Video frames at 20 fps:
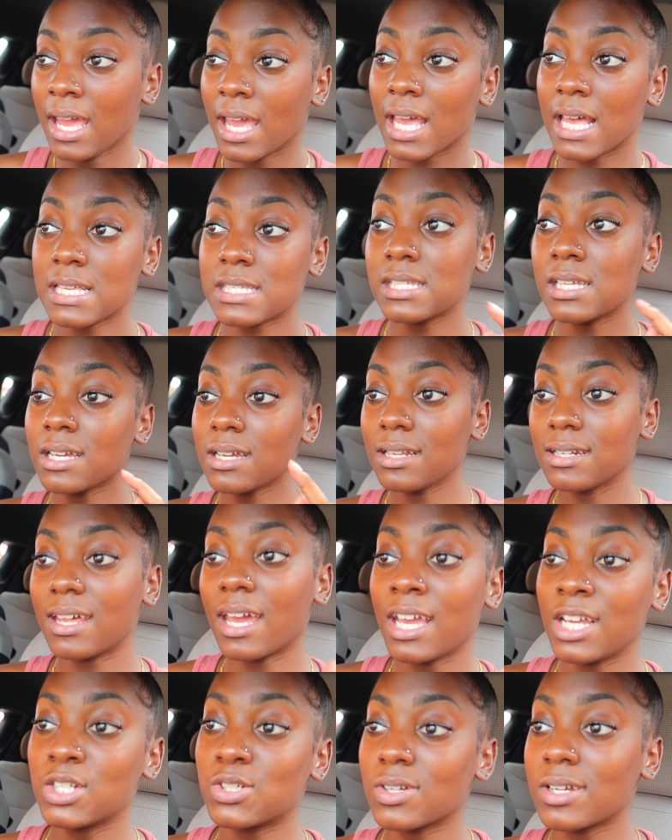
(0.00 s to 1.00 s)
It's looking
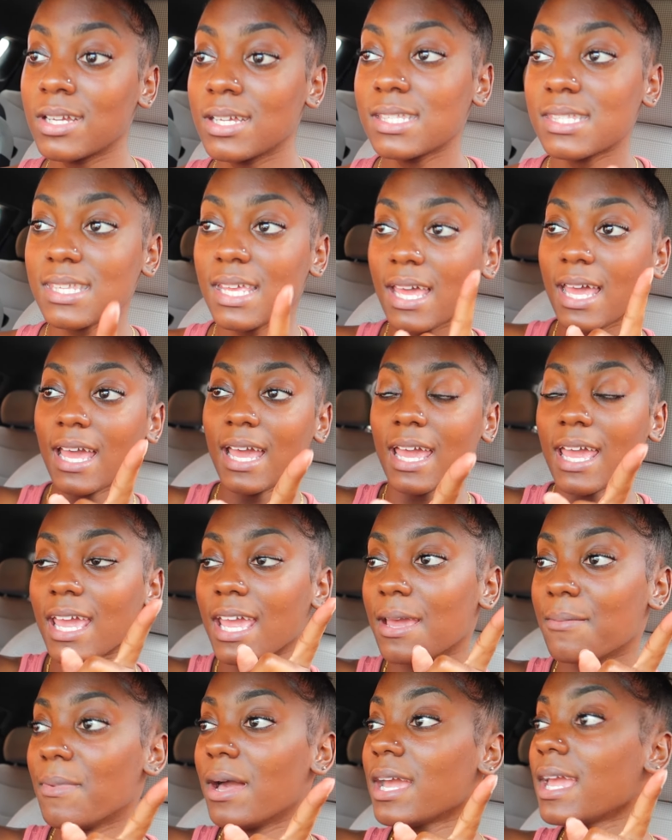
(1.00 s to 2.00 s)
dangerous.
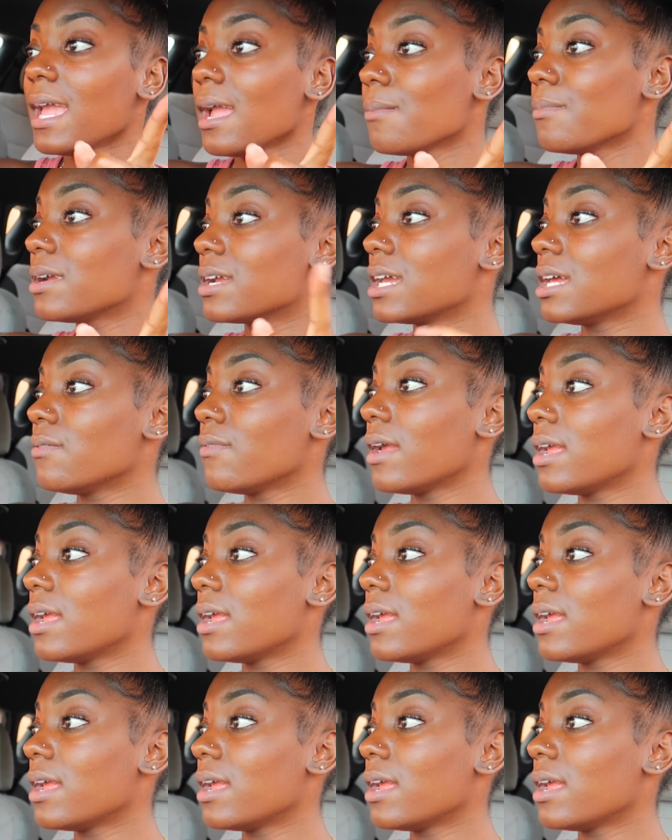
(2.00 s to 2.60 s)
And my camera getting